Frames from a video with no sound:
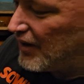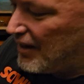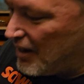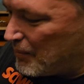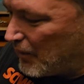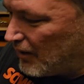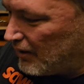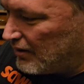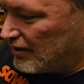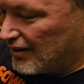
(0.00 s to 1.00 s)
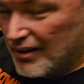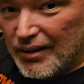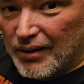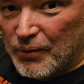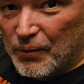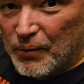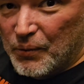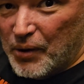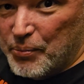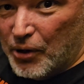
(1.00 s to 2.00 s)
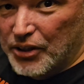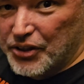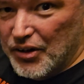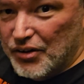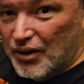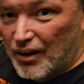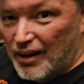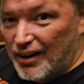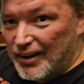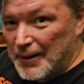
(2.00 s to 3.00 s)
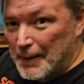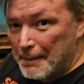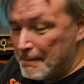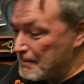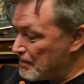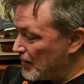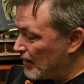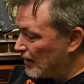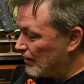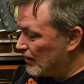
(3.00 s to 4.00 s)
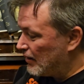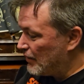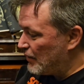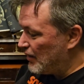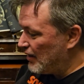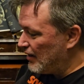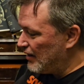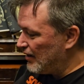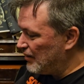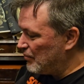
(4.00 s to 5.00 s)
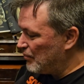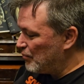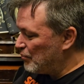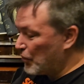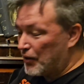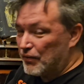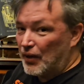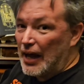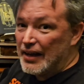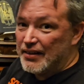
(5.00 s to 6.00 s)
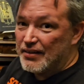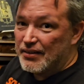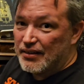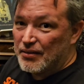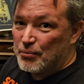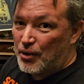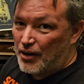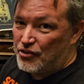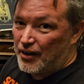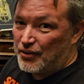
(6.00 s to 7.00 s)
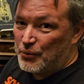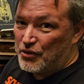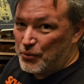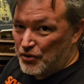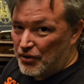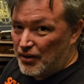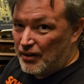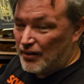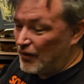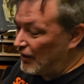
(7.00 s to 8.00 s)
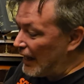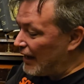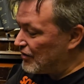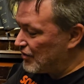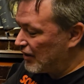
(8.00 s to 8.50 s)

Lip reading: camera we purchased on the Book of Lies project, which was the last